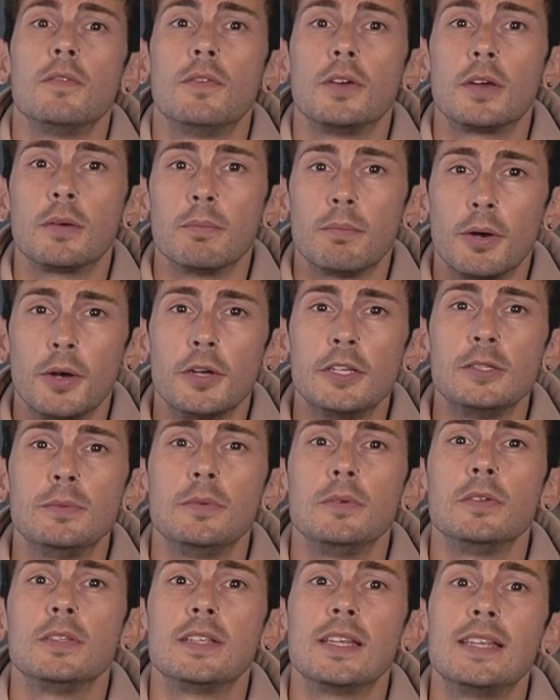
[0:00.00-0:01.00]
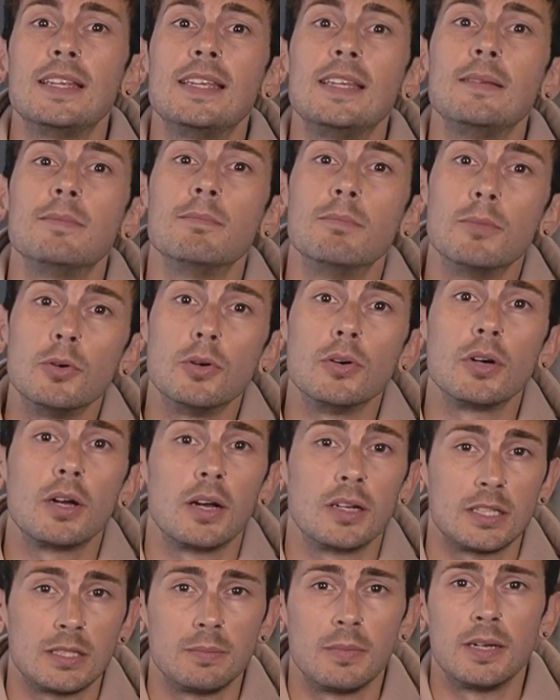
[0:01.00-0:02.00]
composables that need more
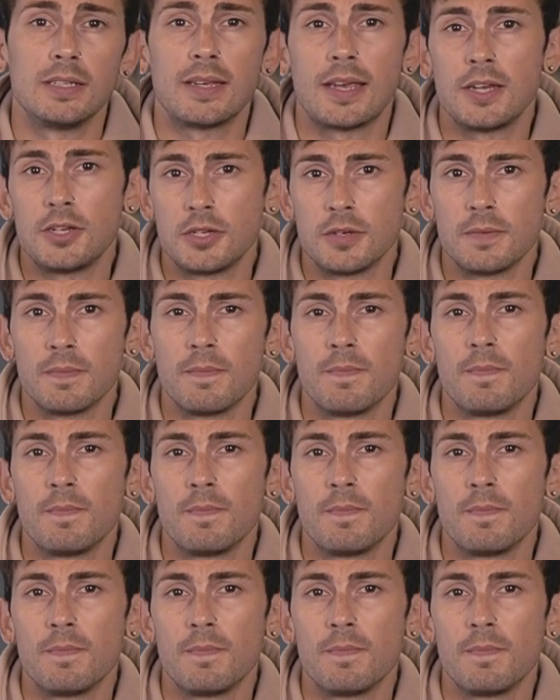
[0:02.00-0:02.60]
customization.